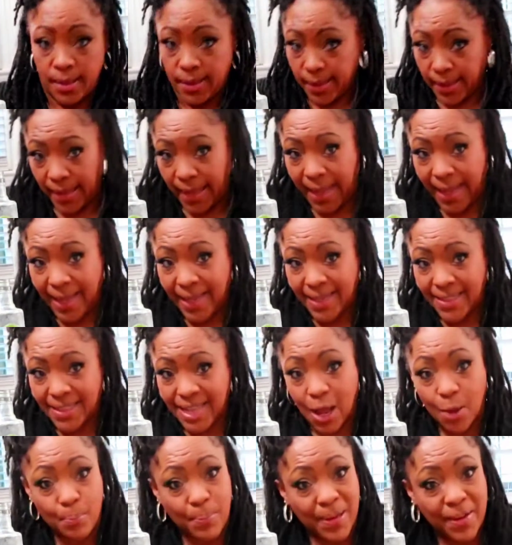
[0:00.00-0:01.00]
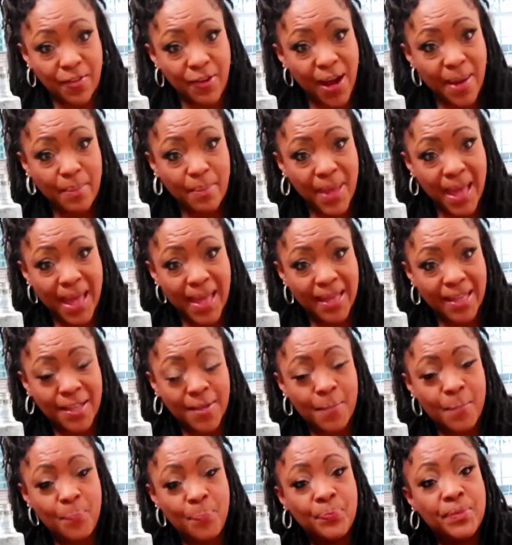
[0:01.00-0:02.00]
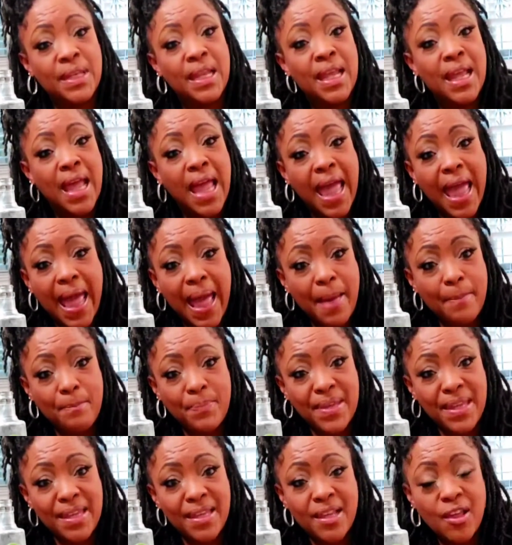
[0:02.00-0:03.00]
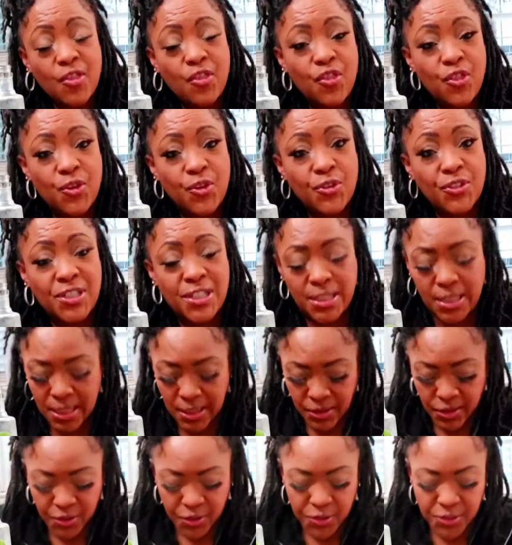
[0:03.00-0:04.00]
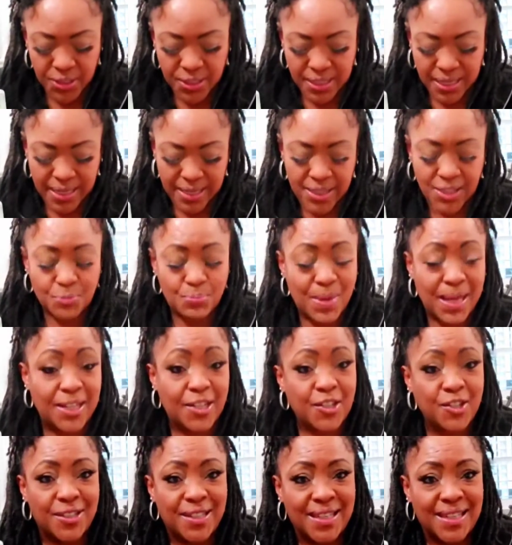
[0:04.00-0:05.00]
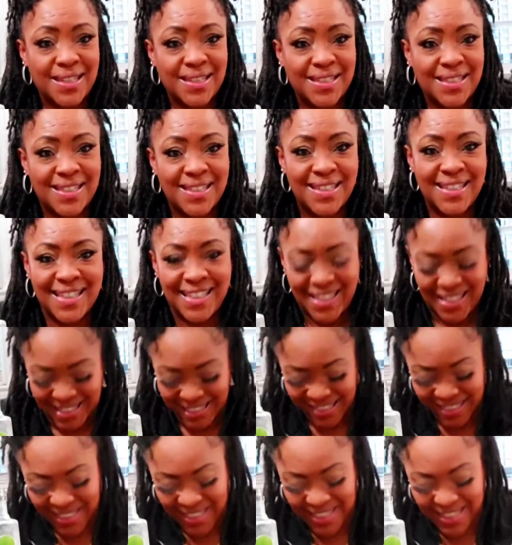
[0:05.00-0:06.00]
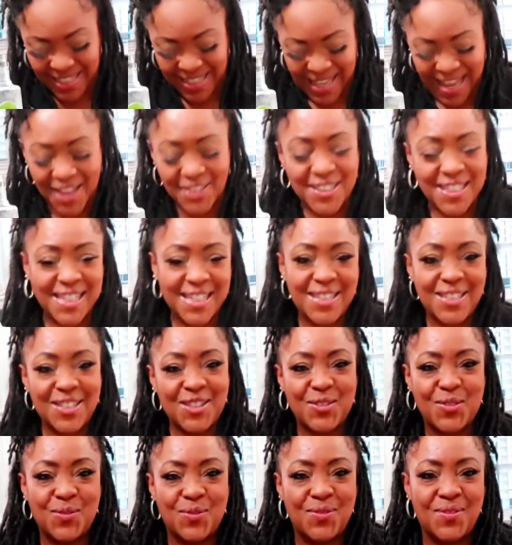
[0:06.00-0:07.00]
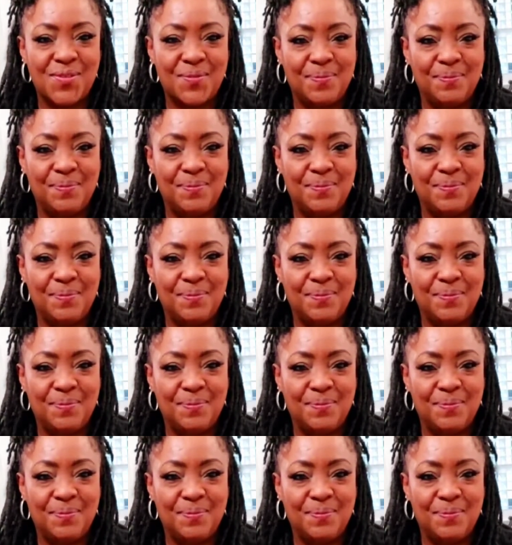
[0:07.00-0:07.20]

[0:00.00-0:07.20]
And I'll be right back. Happy Thirsty Thursdays, my cookies. I'll see you soon.